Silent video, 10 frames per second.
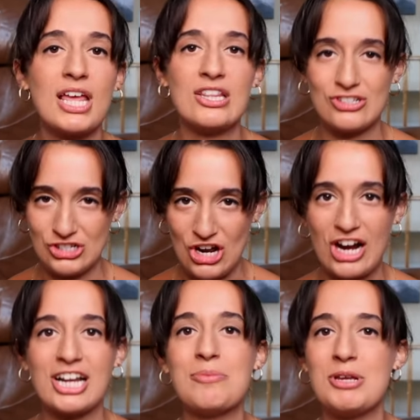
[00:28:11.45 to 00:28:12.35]
and there's
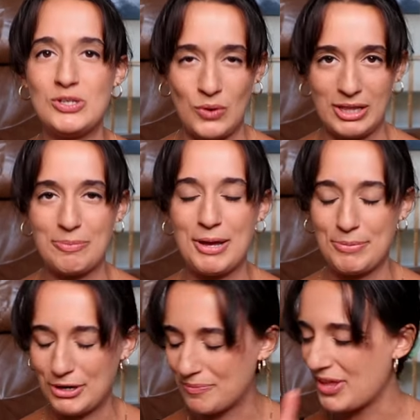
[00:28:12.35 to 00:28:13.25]
not gonna be toilet
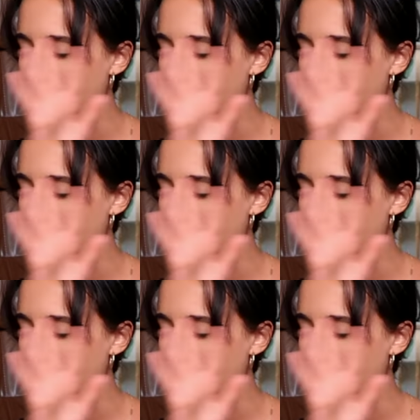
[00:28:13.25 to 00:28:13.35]
paper.